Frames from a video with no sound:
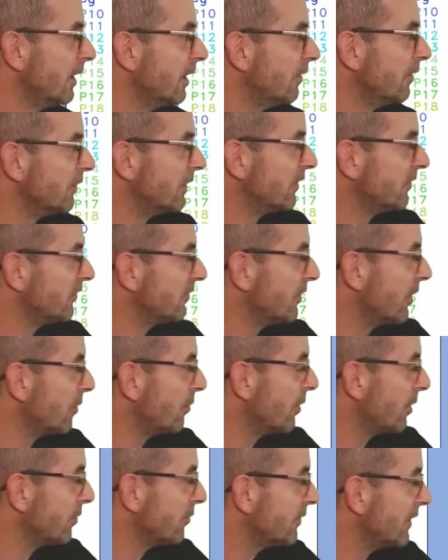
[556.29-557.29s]
The snow
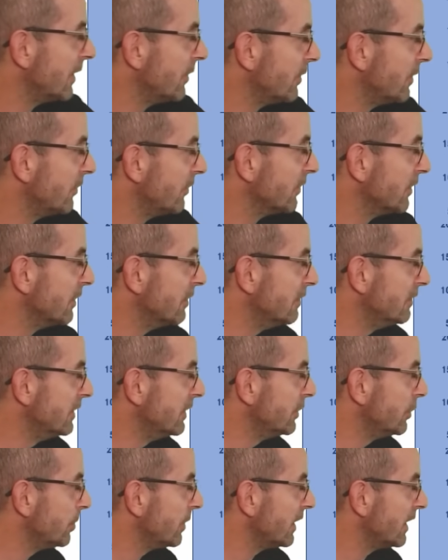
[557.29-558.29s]
row values a
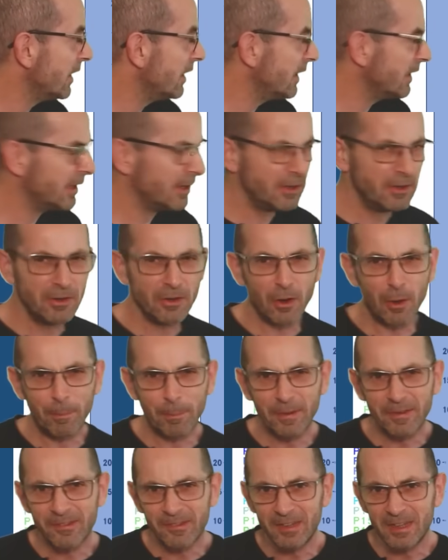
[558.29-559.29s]
little bit higher, not
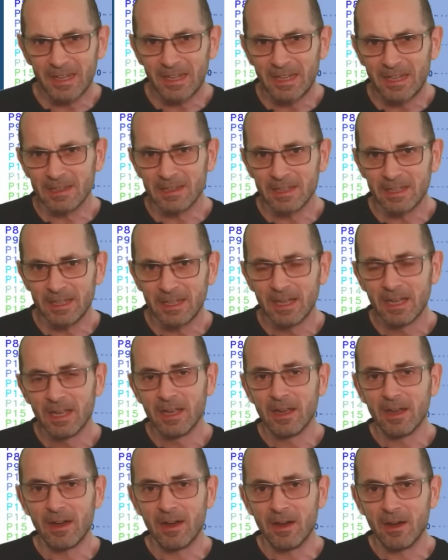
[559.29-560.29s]
particularly
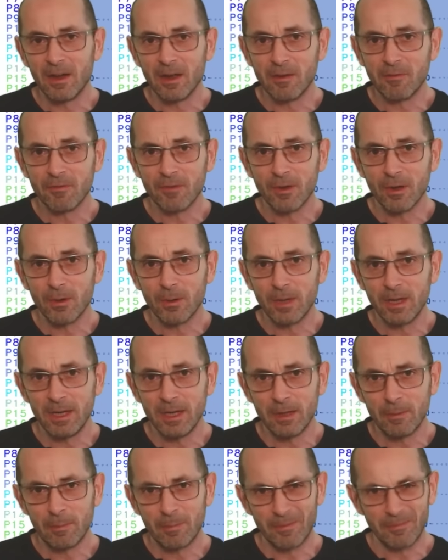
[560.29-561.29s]
high though
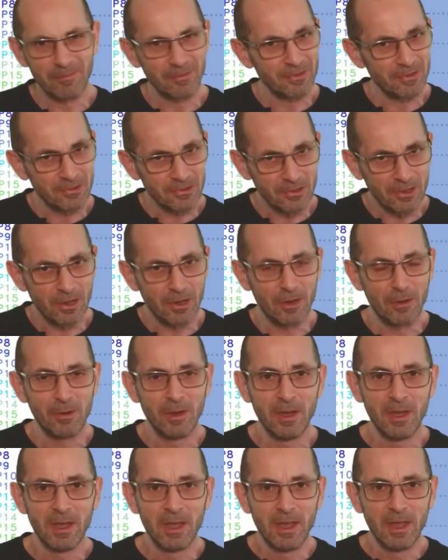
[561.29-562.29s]
here. So
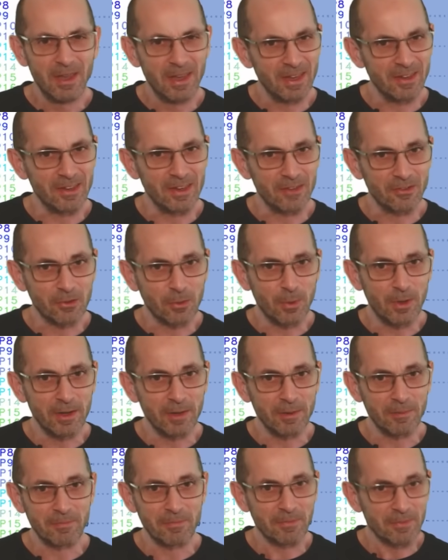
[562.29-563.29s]
it's
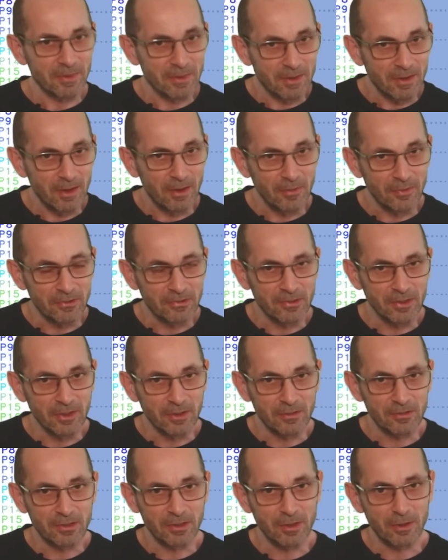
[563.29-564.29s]
quite
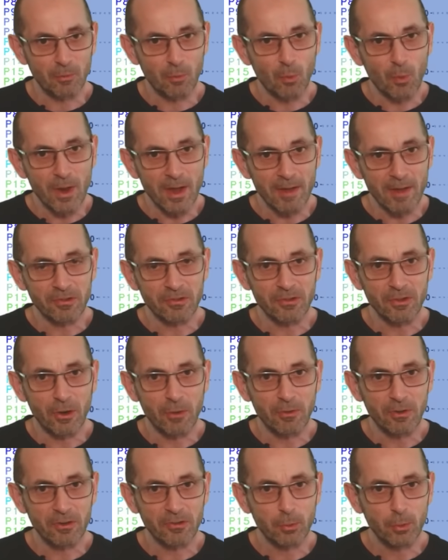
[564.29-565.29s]
uncertain where the snow
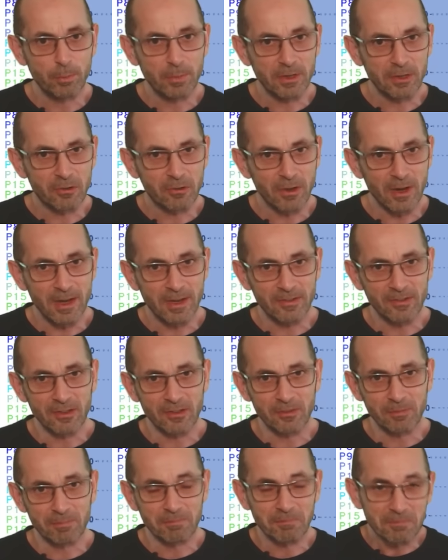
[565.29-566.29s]
risk would be greatest,